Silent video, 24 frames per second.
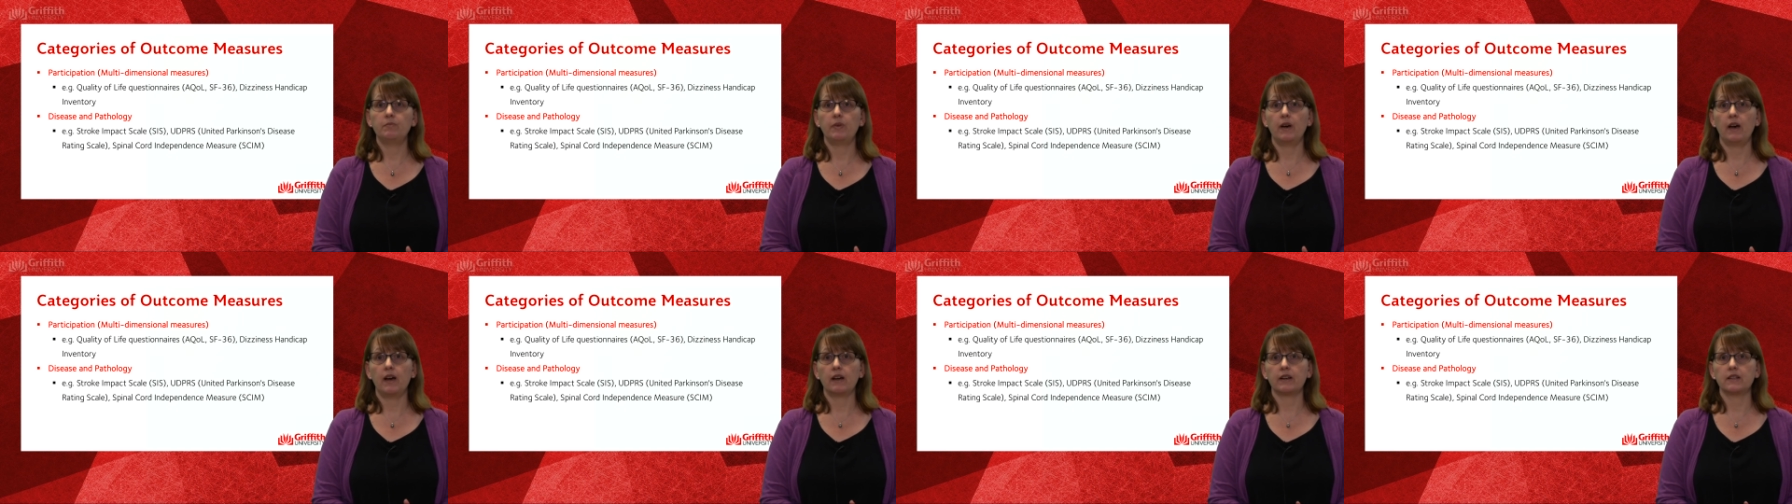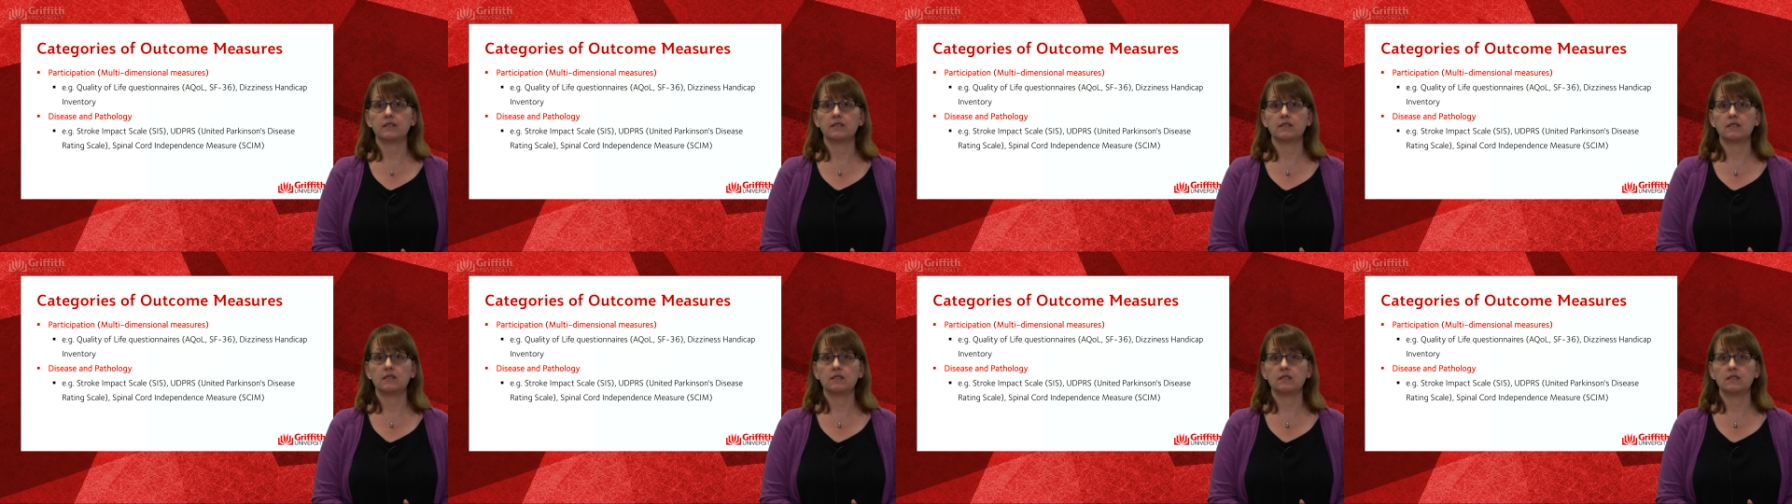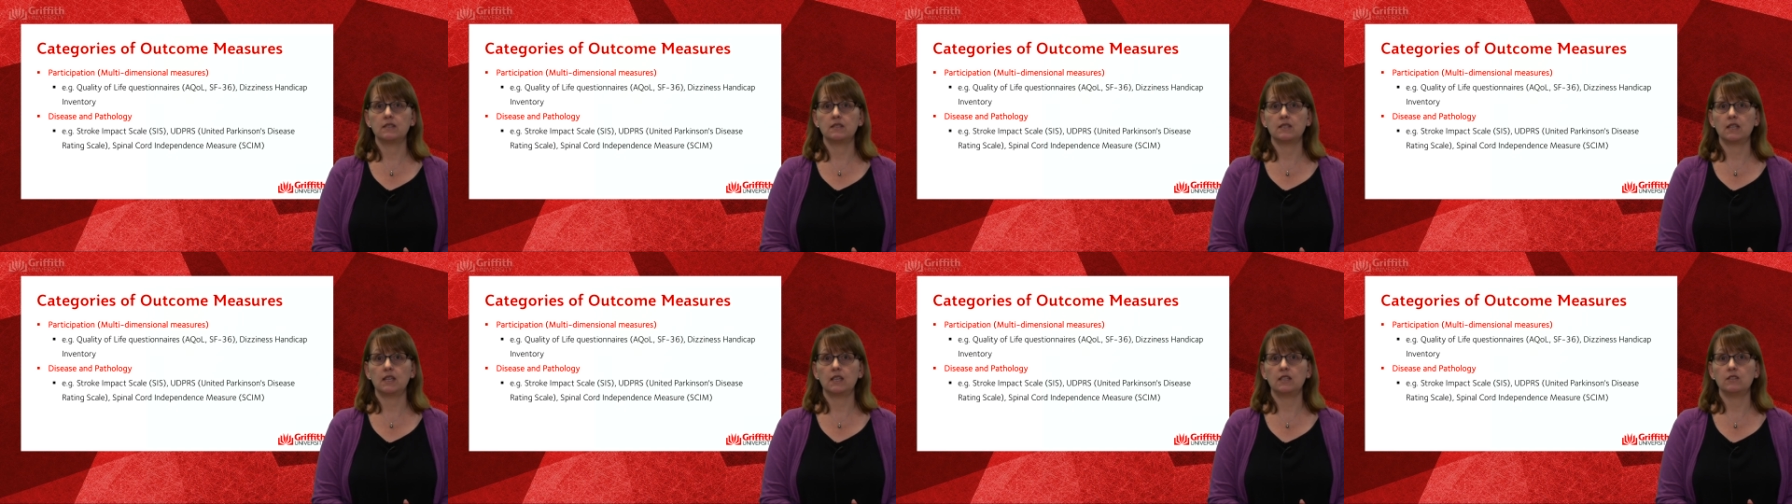Parkinson's
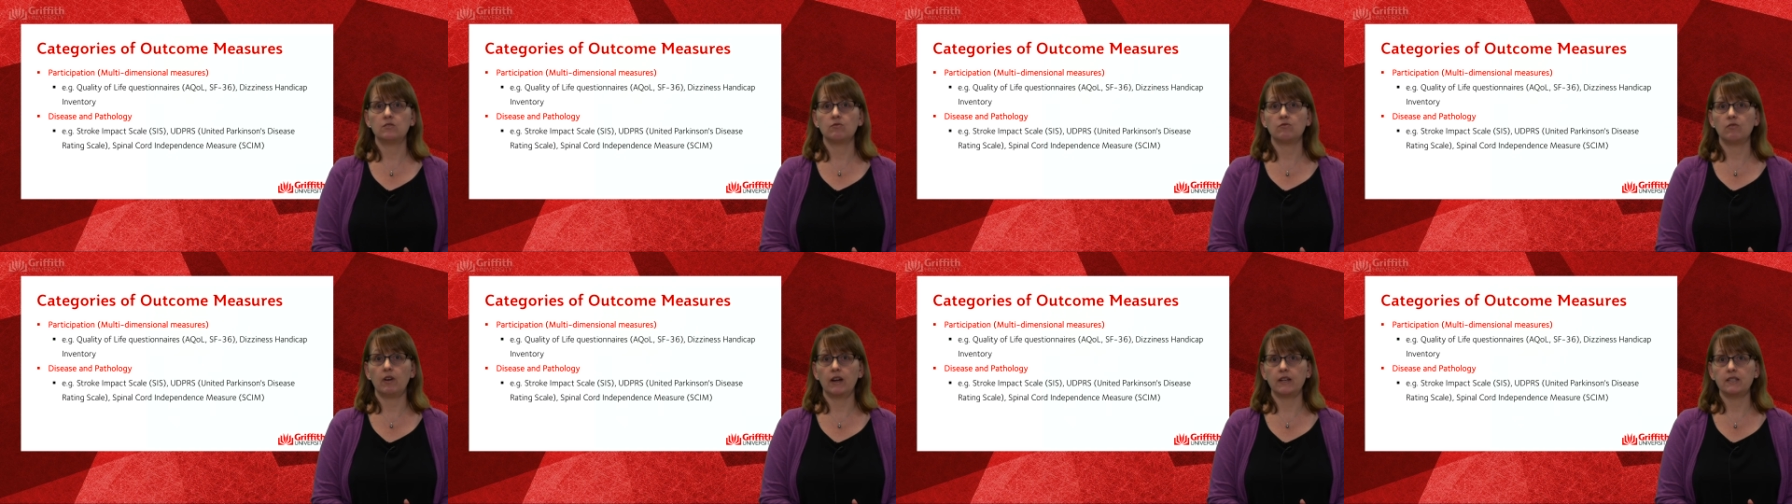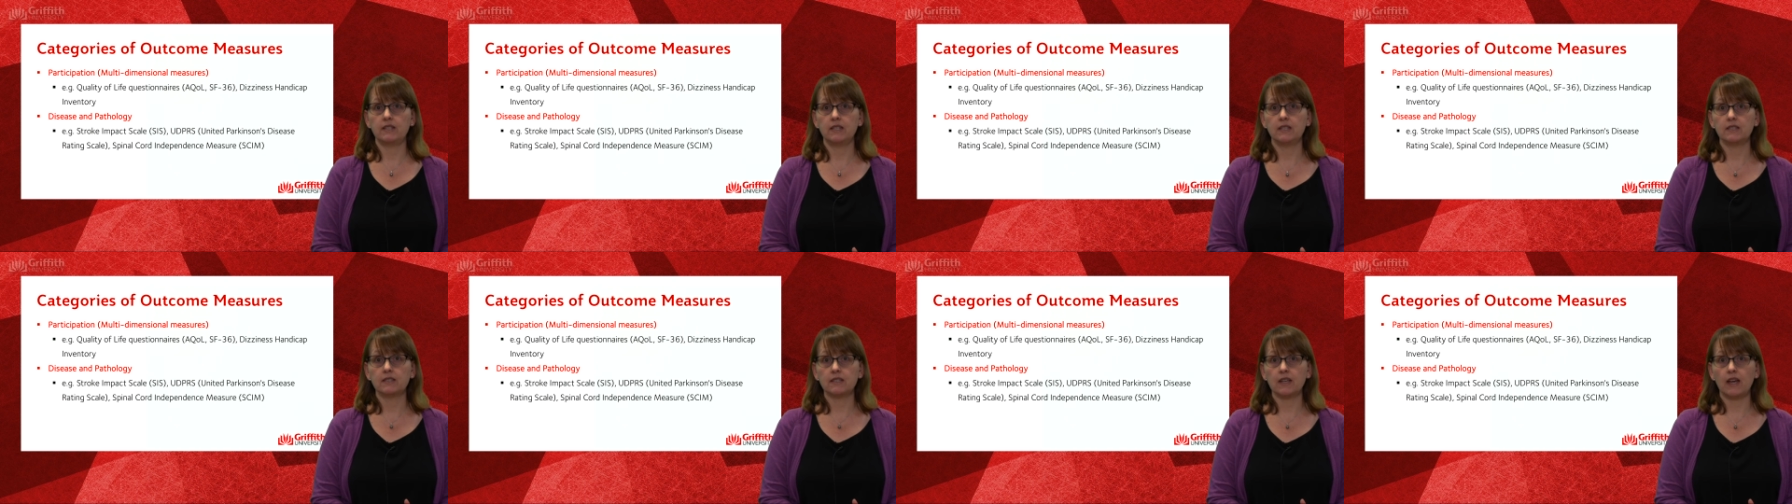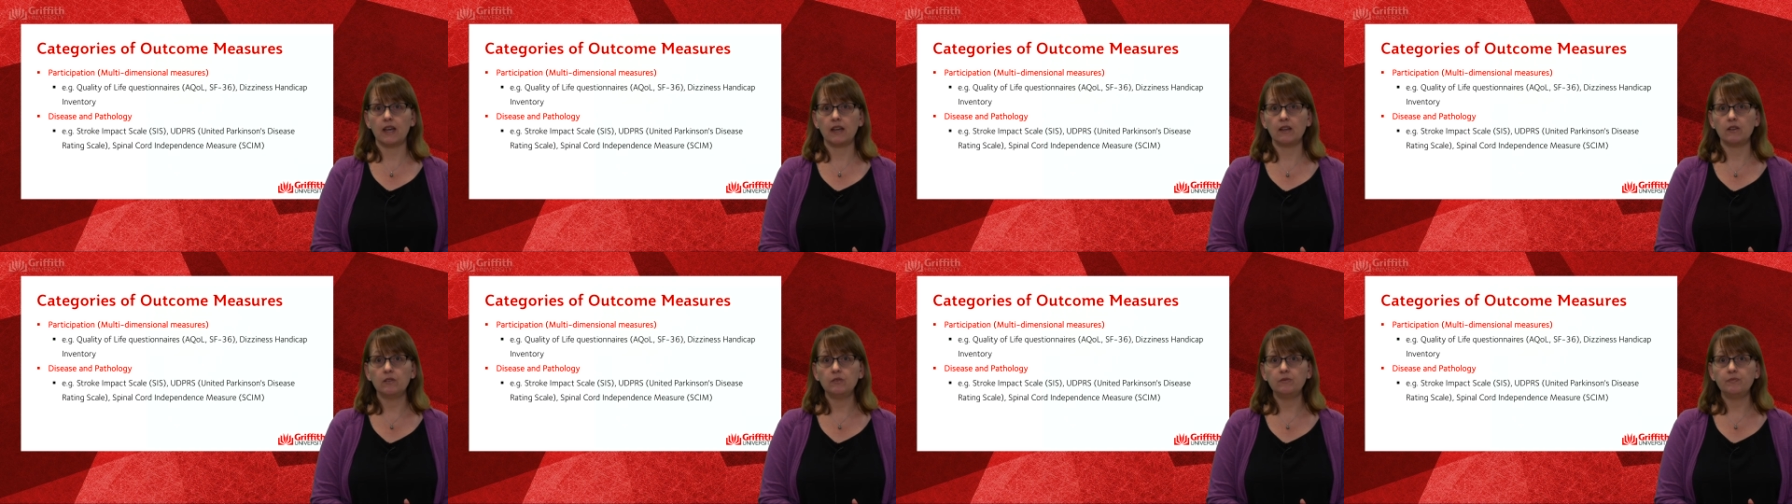Disease Rating
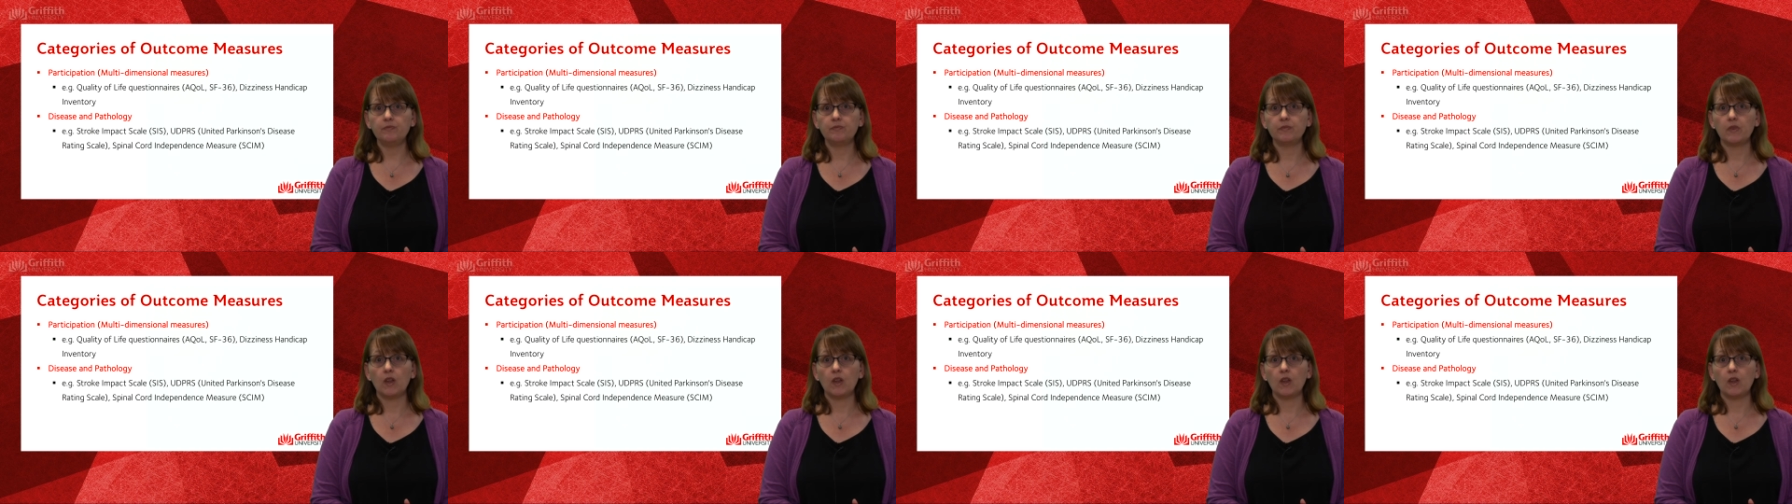Scale,